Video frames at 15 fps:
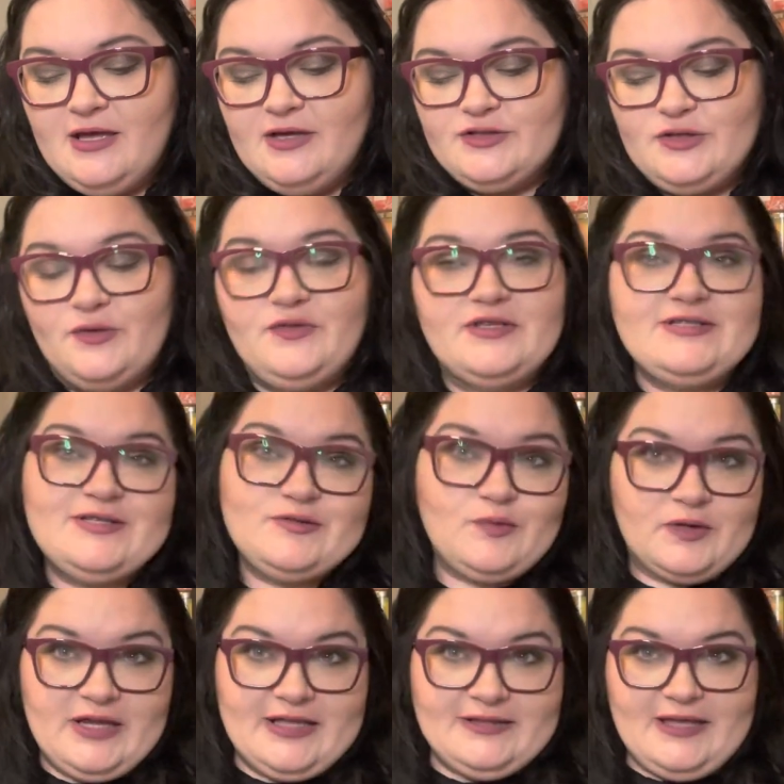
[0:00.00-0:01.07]
So this is
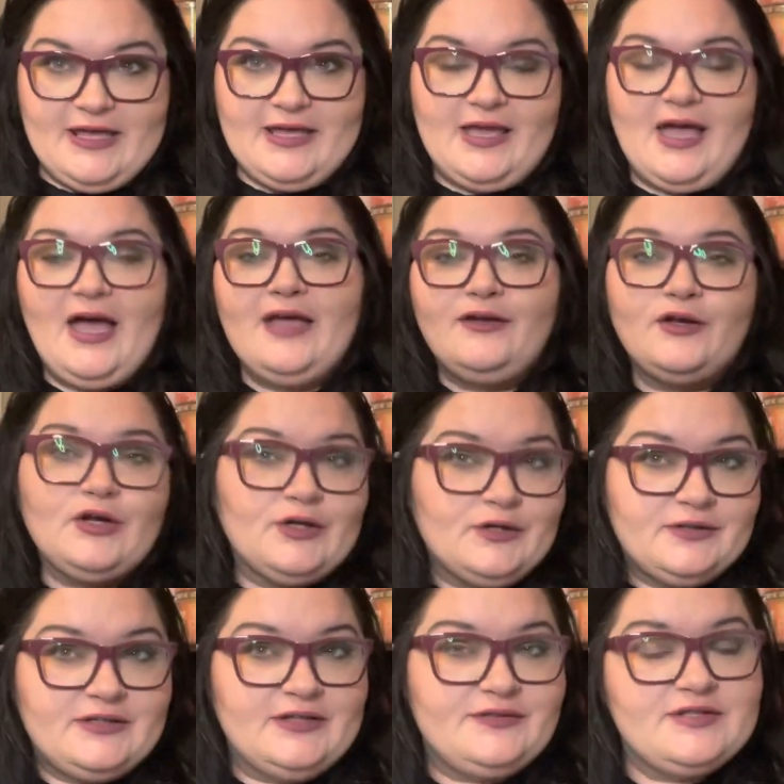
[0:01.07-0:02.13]
what I like. I
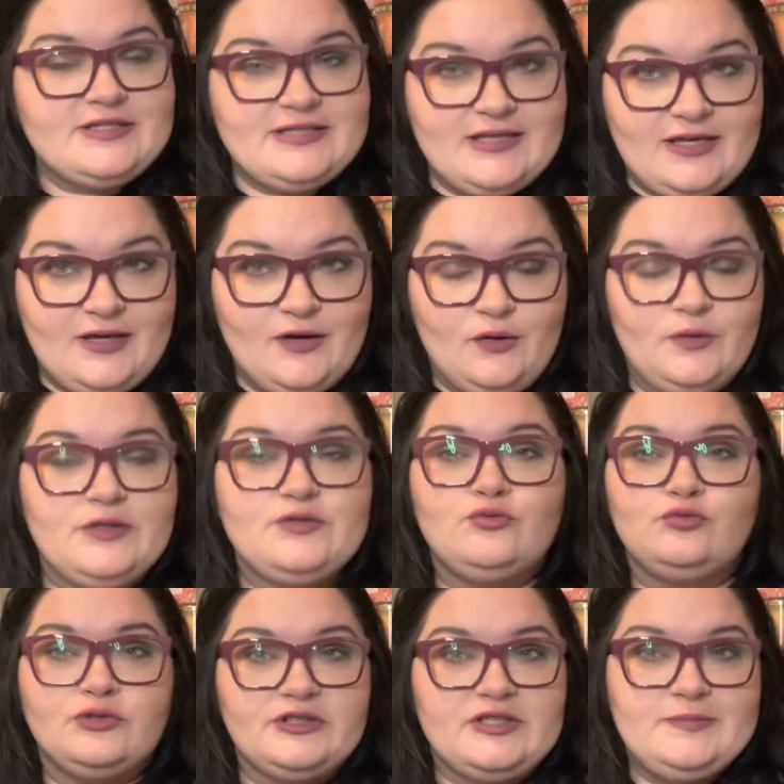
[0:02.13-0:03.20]
heard that the CEO has
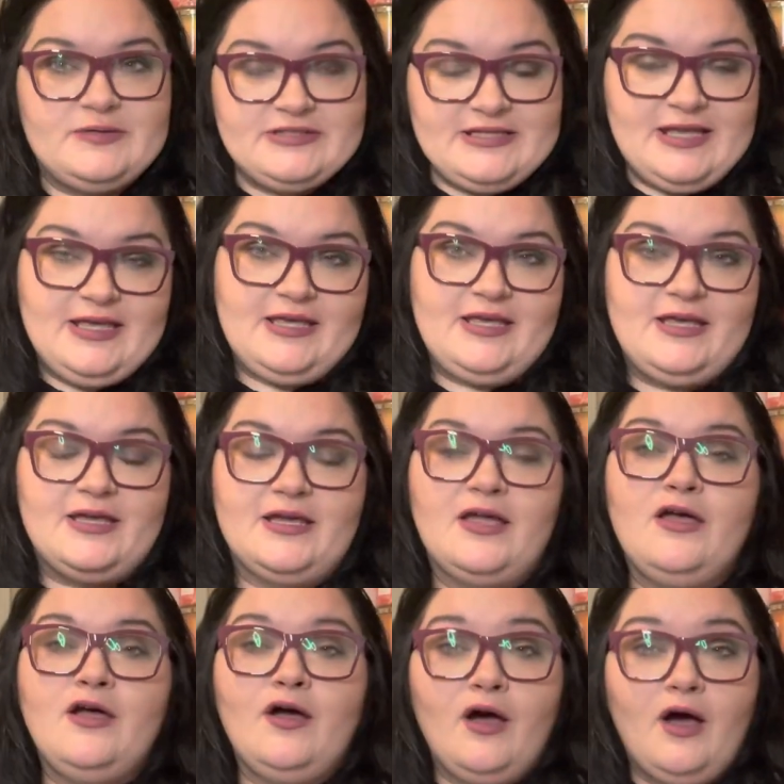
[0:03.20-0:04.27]
really been taking
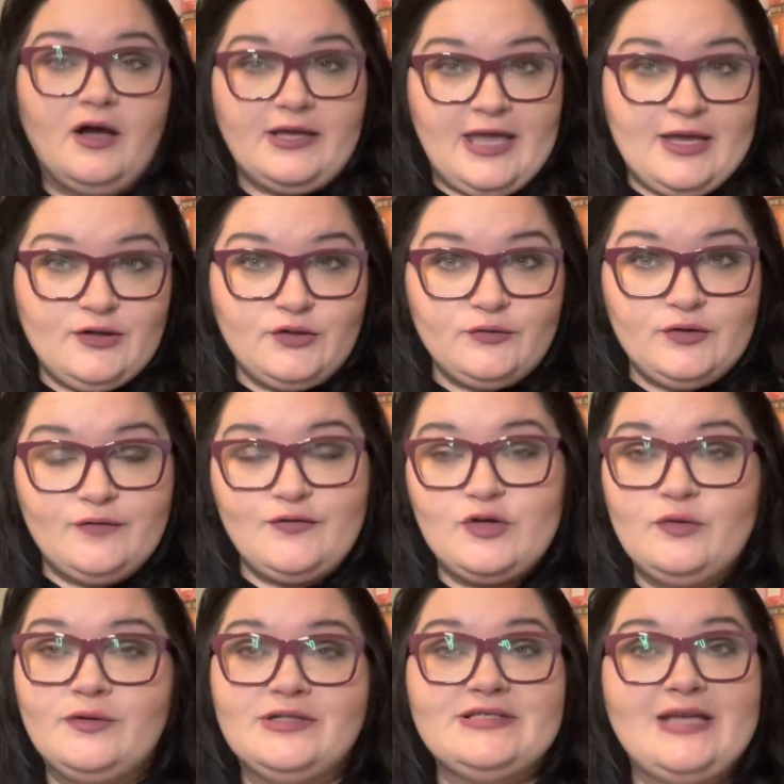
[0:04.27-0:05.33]
candle
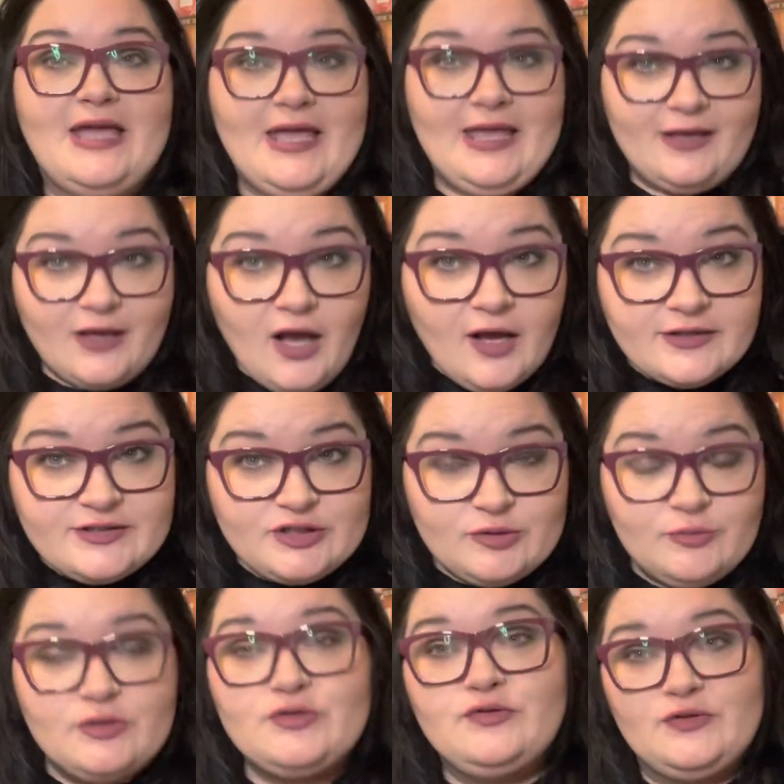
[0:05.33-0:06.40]
reviewers and
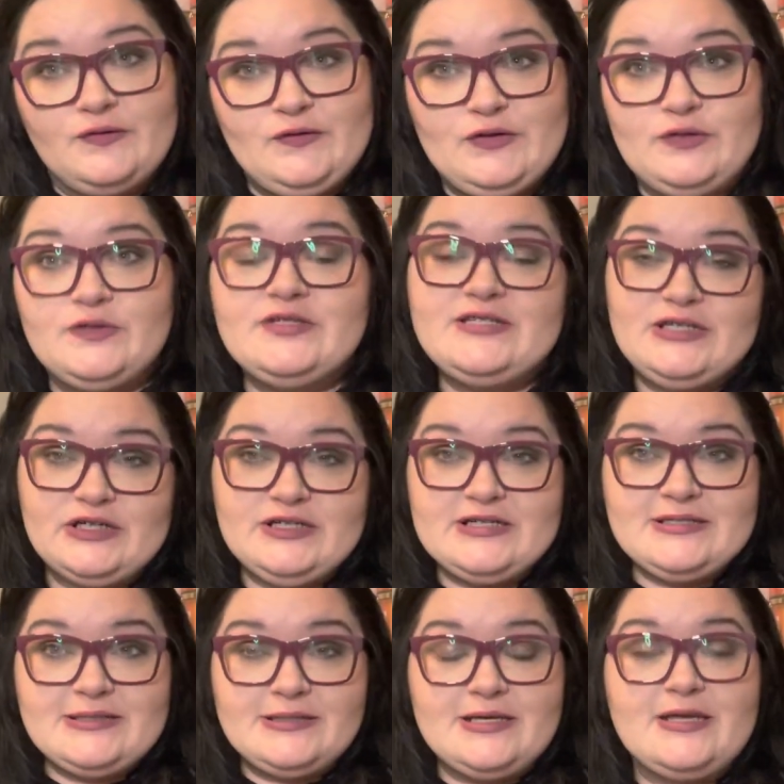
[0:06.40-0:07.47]
customers reviews
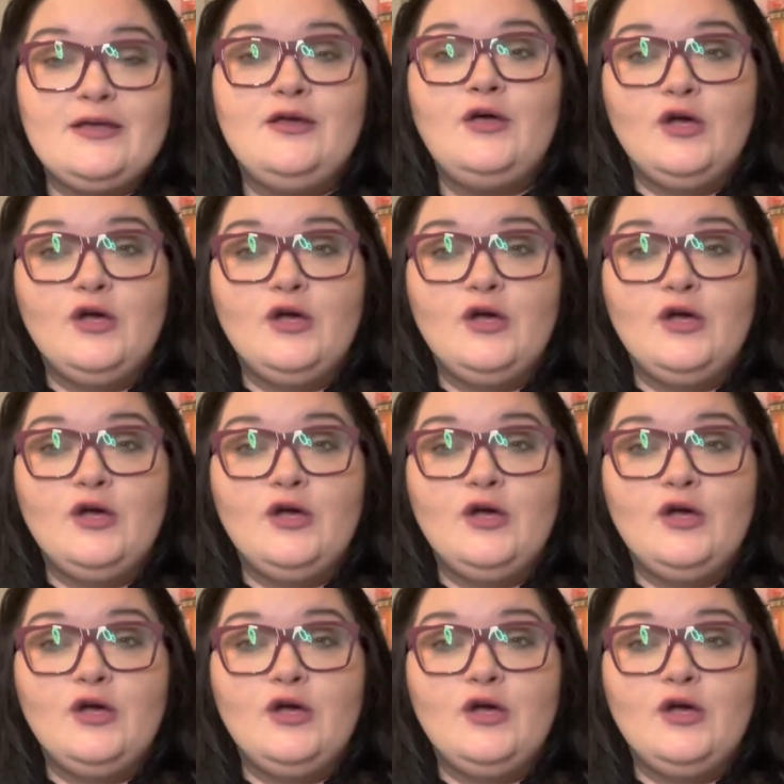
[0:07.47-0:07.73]
seriously,